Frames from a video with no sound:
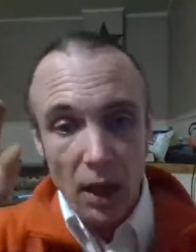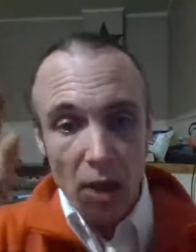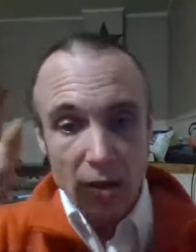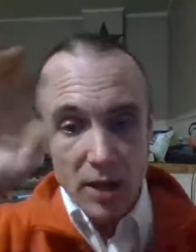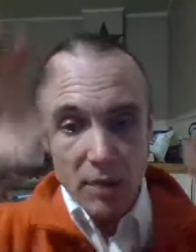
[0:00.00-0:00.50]

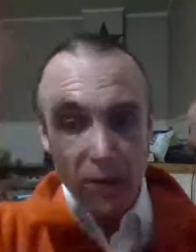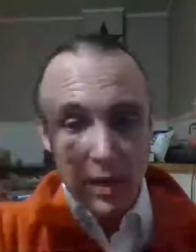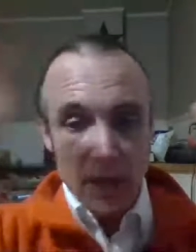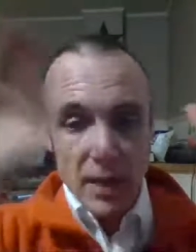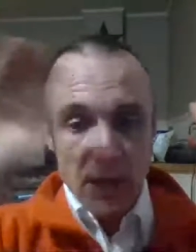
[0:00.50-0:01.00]

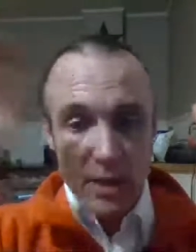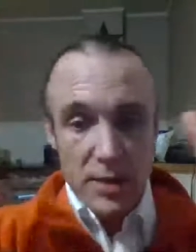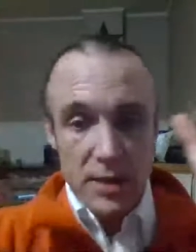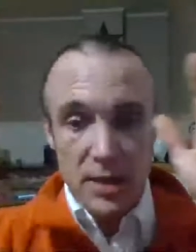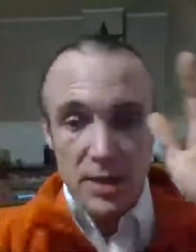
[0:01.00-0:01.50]
something that
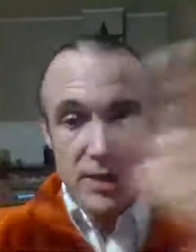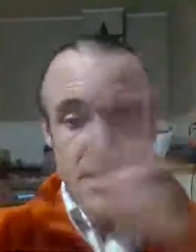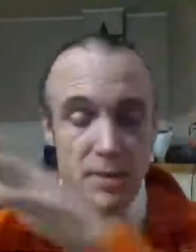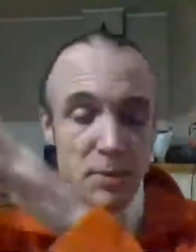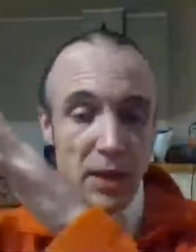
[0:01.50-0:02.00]
doesn't
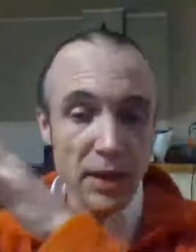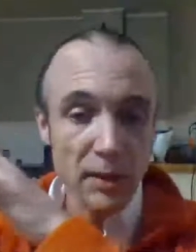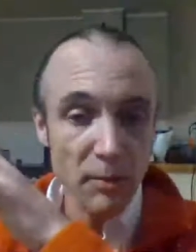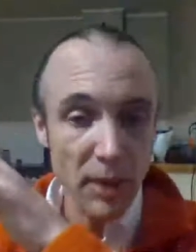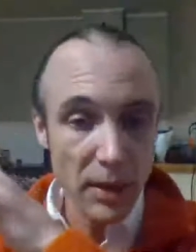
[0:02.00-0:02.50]
exist being
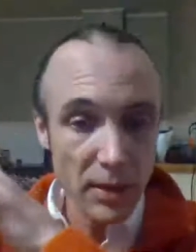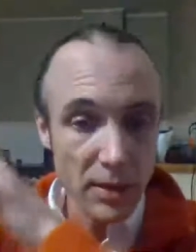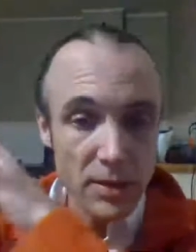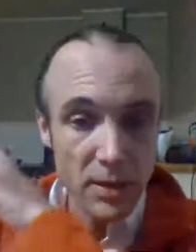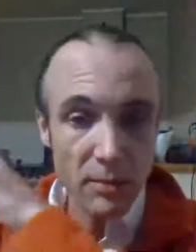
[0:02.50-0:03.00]
compared to
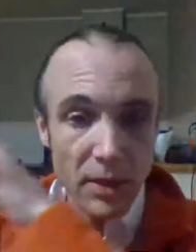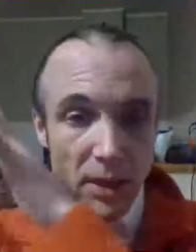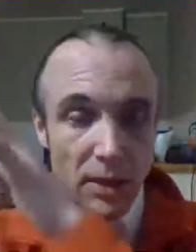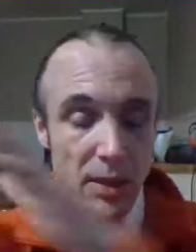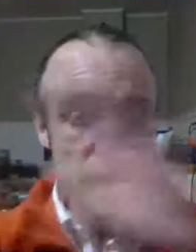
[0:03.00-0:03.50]
something
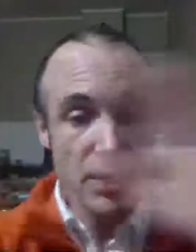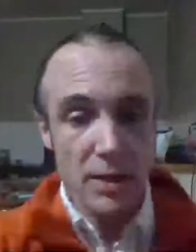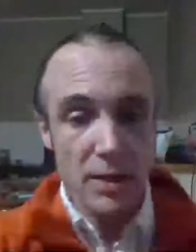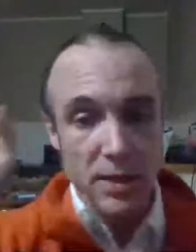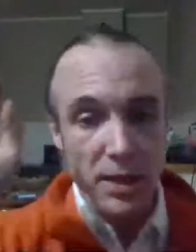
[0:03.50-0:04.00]
that
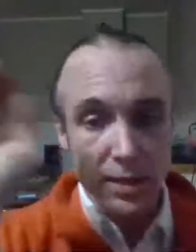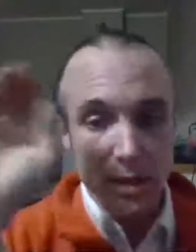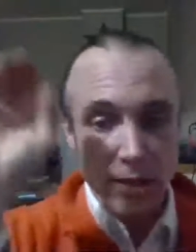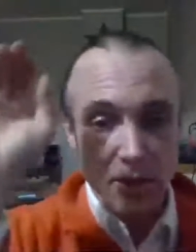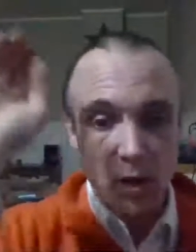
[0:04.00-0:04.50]
doesn't exist.